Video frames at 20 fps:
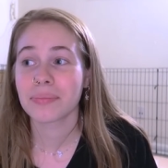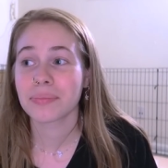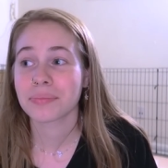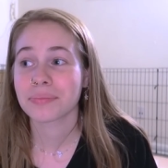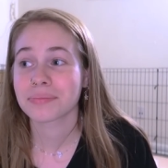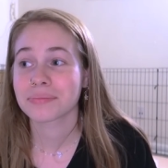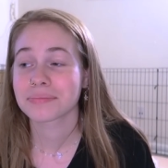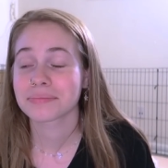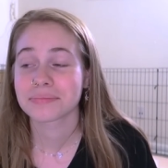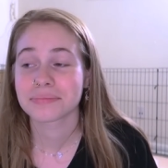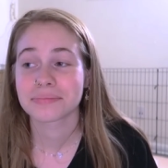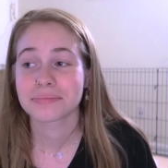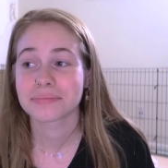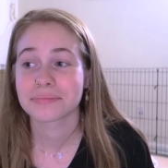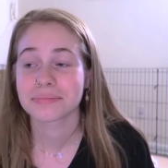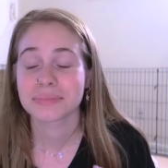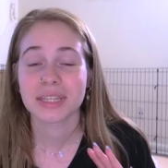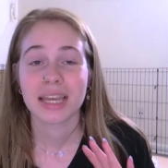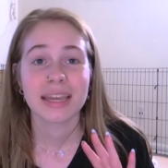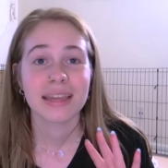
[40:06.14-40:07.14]
um,
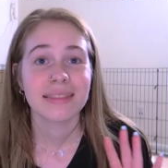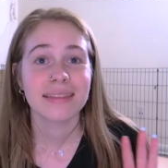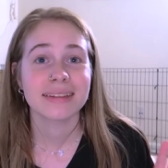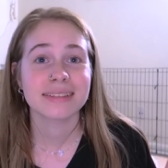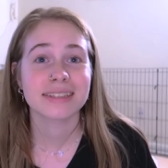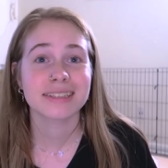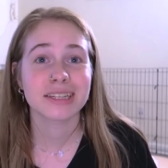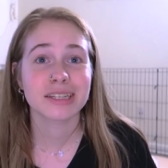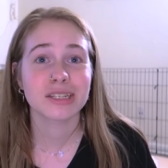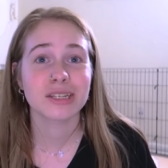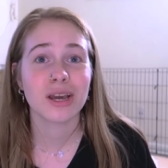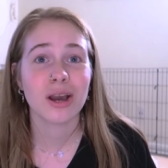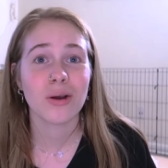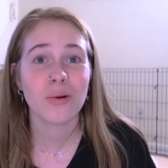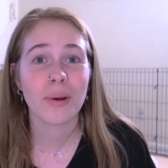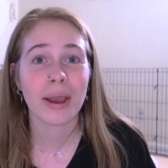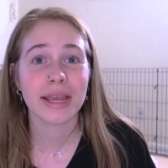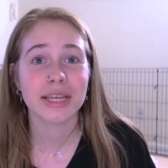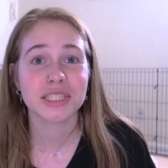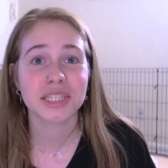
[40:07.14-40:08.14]
this is in no
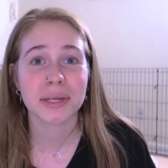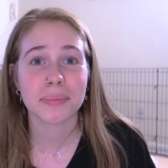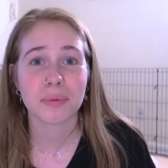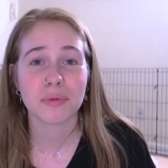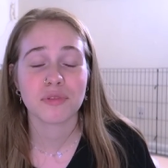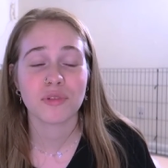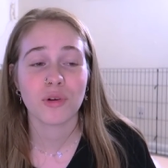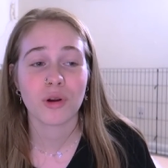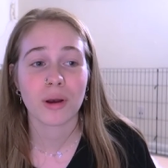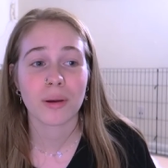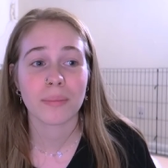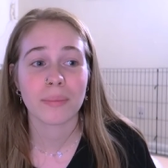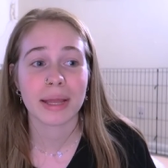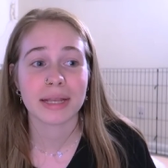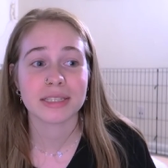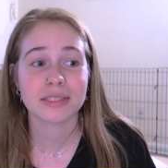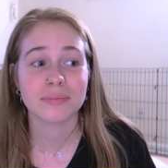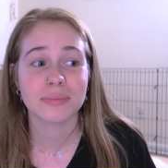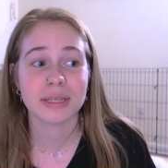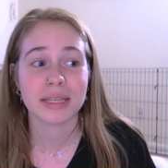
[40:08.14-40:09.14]
way, shape, or form
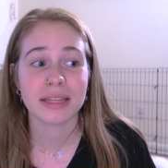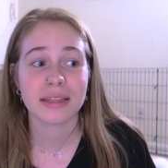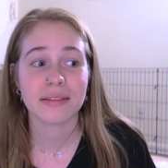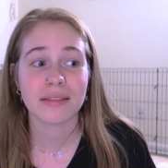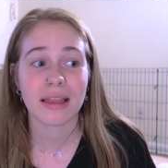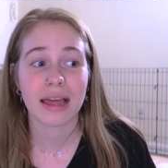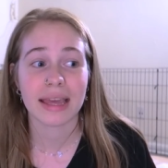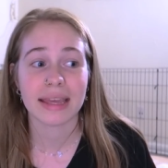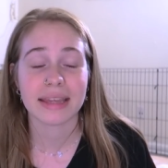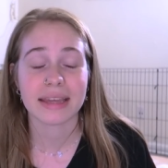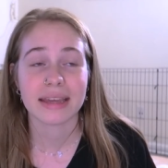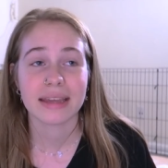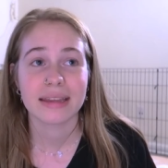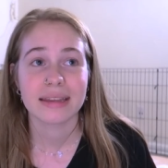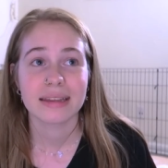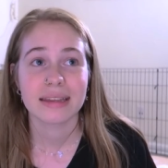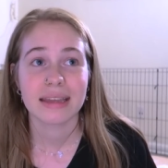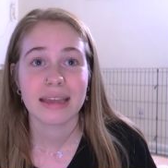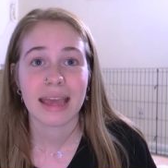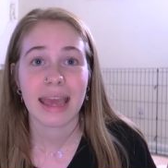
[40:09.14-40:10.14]
meant to be like
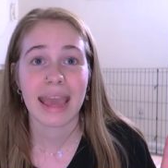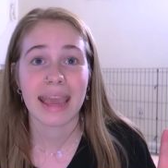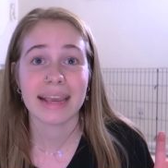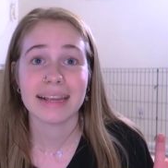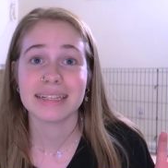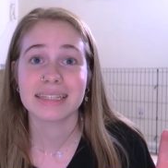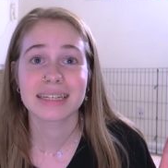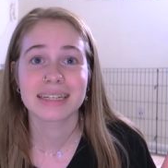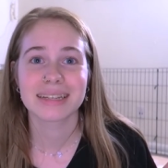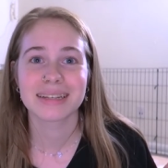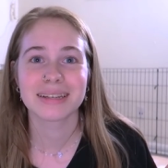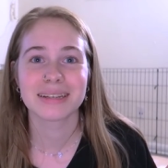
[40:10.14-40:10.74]
hate